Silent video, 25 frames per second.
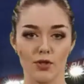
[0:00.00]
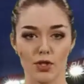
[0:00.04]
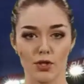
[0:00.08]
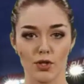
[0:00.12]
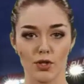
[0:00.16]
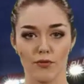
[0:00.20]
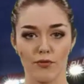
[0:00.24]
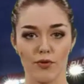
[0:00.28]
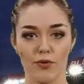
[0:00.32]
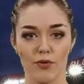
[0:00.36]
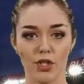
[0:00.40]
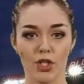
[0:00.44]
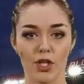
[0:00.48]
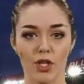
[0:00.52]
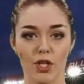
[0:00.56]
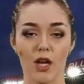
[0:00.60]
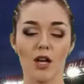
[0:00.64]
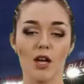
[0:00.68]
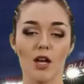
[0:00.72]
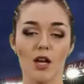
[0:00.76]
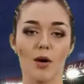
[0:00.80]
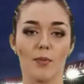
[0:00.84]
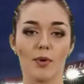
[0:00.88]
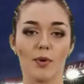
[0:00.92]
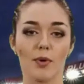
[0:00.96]
Batiste
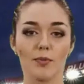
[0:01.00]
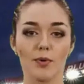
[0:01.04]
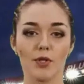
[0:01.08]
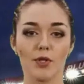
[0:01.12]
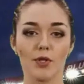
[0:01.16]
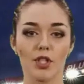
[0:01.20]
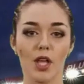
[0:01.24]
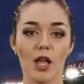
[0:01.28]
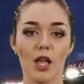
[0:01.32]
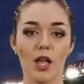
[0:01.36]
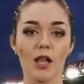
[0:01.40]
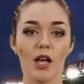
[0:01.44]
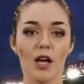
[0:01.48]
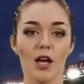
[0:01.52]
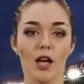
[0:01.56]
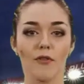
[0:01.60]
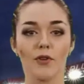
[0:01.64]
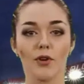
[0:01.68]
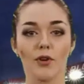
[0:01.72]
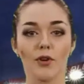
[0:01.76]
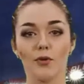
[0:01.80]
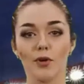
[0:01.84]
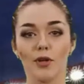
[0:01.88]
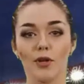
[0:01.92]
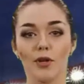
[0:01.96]
Iglesias has
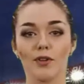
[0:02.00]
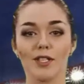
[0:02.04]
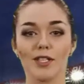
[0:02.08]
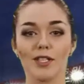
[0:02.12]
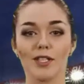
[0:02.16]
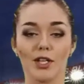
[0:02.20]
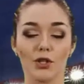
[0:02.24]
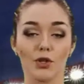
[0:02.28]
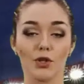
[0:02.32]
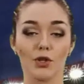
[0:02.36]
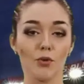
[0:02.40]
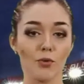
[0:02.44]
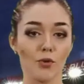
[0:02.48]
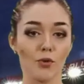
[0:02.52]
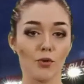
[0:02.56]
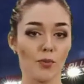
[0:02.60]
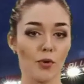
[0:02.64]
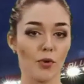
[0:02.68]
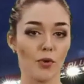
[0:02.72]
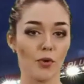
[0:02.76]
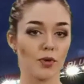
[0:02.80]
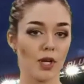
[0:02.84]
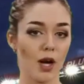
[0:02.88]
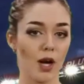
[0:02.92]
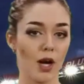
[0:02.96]
gone one further by
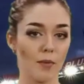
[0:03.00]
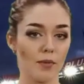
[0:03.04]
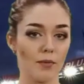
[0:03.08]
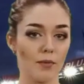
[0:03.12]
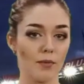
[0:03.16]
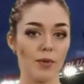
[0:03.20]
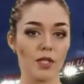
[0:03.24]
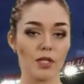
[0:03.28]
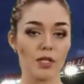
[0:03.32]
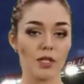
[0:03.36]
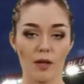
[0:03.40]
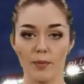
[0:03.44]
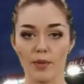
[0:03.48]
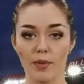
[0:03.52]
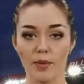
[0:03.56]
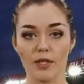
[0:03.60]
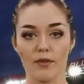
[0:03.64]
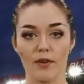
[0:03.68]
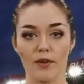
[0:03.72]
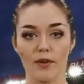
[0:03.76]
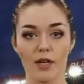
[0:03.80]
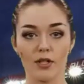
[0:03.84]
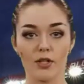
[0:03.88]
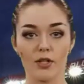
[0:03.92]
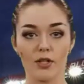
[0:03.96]
insisting that he
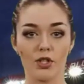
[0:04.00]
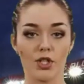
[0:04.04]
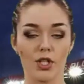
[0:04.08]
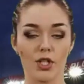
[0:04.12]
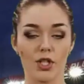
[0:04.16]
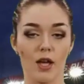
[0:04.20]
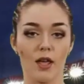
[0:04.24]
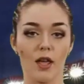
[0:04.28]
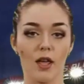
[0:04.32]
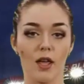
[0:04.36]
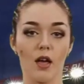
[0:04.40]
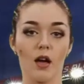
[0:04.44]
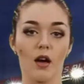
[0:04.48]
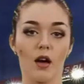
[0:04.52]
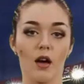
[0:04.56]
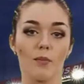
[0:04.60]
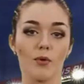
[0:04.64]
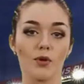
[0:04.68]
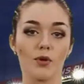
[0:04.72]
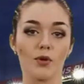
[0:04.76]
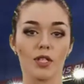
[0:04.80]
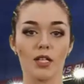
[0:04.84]
will not represent the